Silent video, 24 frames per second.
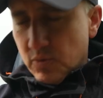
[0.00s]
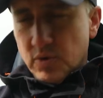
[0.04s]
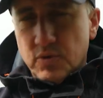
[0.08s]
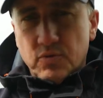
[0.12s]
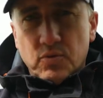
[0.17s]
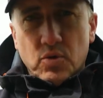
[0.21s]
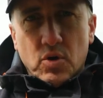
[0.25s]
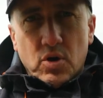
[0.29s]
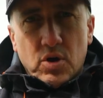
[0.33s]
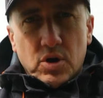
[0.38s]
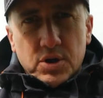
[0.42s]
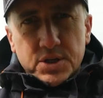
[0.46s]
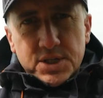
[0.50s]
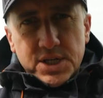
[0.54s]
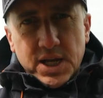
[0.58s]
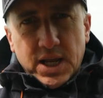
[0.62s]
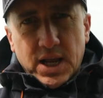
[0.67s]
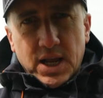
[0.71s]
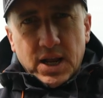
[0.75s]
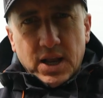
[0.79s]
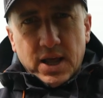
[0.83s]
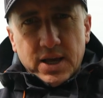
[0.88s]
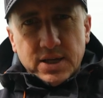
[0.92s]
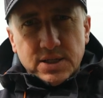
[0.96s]
we've got
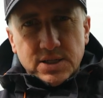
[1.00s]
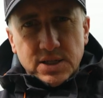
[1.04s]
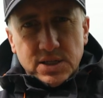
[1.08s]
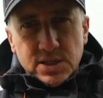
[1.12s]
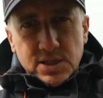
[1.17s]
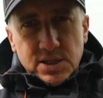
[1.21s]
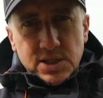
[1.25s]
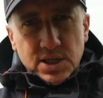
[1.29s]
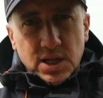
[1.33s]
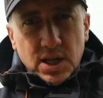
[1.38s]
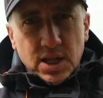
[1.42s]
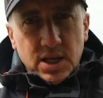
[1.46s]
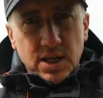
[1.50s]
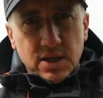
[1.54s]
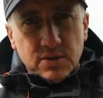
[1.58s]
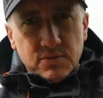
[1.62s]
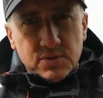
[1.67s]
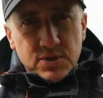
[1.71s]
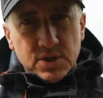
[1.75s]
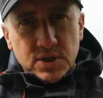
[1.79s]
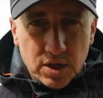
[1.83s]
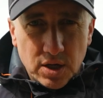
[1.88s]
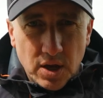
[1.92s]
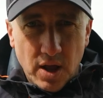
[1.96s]
articulated
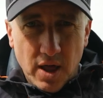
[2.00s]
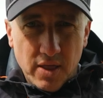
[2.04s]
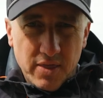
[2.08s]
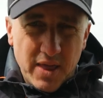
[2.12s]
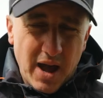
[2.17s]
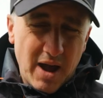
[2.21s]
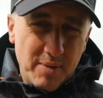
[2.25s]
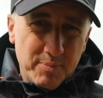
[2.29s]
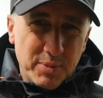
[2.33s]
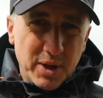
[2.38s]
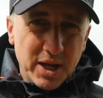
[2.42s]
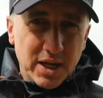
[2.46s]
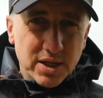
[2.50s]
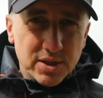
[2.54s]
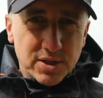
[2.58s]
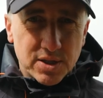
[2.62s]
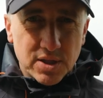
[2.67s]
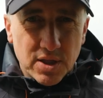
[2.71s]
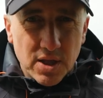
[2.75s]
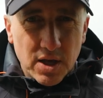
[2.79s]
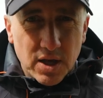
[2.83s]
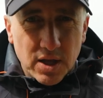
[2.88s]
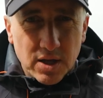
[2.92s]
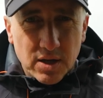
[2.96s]
sleeves, and that means
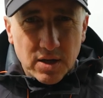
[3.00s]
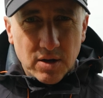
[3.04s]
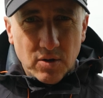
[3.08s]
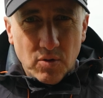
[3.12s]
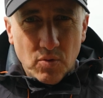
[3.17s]
that